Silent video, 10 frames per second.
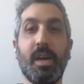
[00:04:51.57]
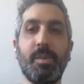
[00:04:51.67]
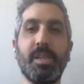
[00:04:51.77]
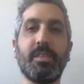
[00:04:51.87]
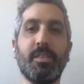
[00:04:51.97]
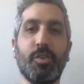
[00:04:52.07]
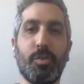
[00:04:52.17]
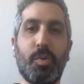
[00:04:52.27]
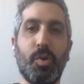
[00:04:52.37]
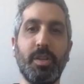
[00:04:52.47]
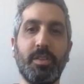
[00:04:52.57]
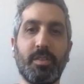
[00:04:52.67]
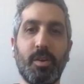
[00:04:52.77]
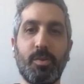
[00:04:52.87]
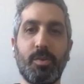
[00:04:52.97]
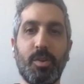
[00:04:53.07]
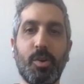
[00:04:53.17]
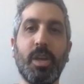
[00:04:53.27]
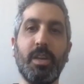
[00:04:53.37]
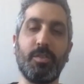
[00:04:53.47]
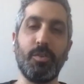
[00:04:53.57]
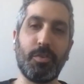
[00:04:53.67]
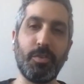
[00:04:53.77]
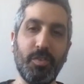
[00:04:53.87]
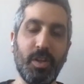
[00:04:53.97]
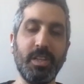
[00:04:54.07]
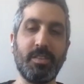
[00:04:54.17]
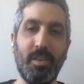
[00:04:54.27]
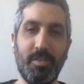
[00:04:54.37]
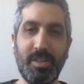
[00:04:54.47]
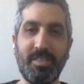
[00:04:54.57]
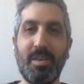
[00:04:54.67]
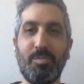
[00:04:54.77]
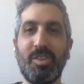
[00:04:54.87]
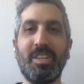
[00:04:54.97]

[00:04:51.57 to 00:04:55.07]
I mean, that's a good point. So, okay, so first of all, let's give an example.